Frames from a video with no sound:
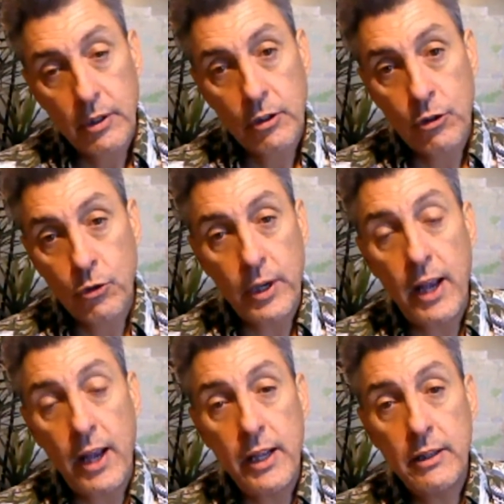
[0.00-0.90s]

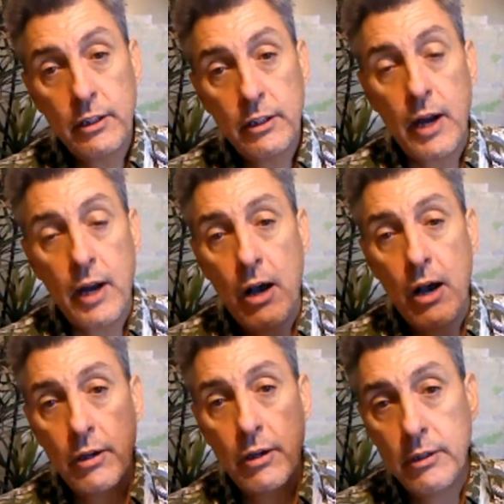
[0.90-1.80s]
Creating the
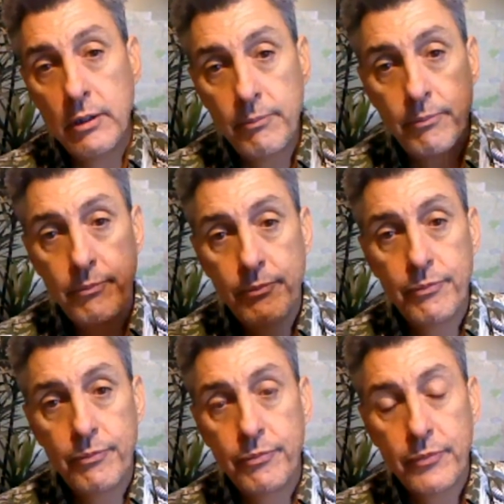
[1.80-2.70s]
crowd,
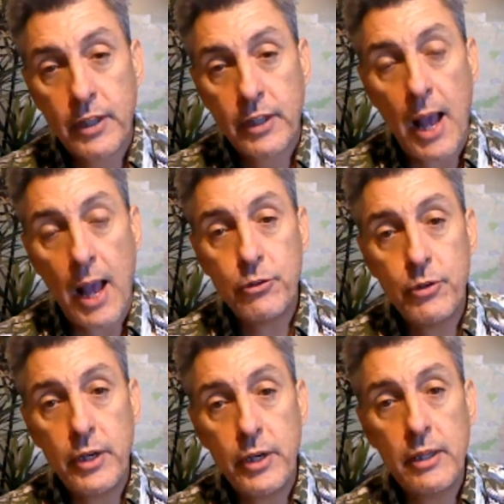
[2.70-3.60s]

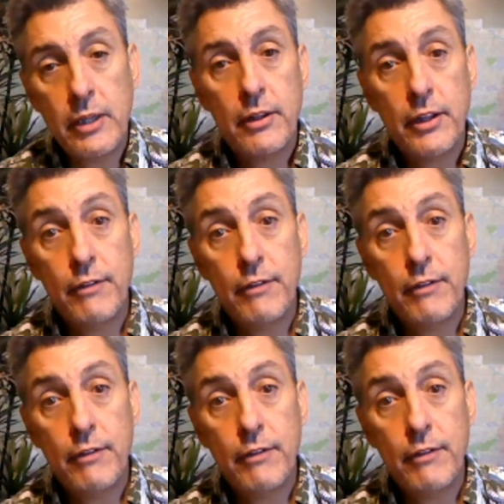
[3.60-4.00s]
capturing the